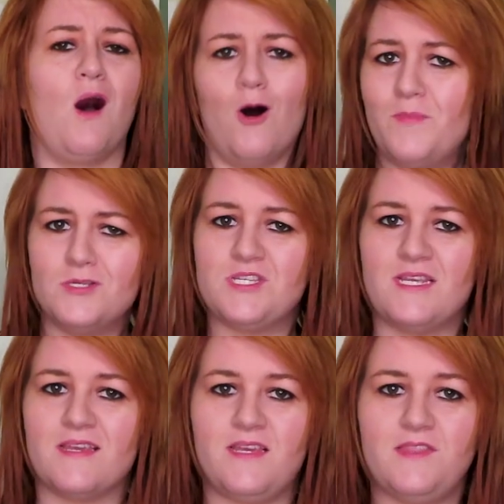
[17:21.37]
almost
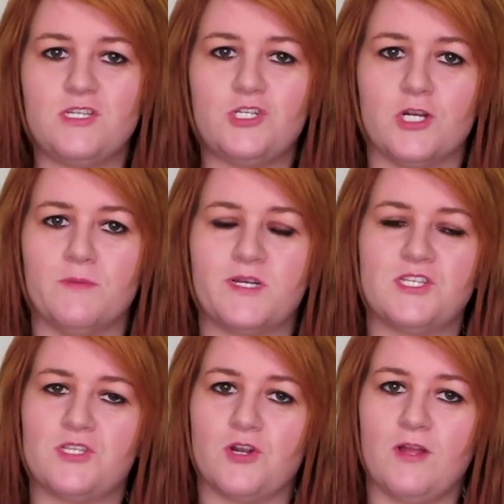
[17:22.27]
didn't get this shirt
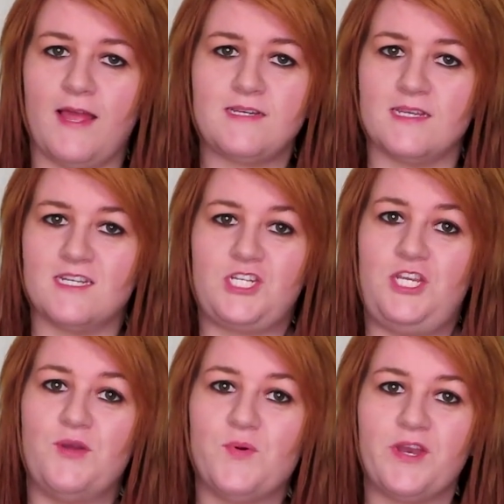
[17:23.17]
because the girl acted like
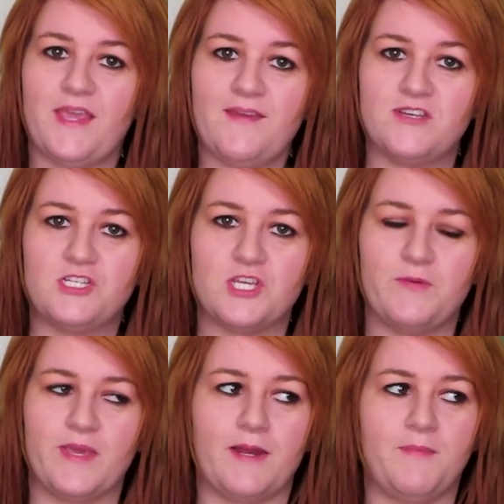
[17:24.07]
she didn't want to give it to me.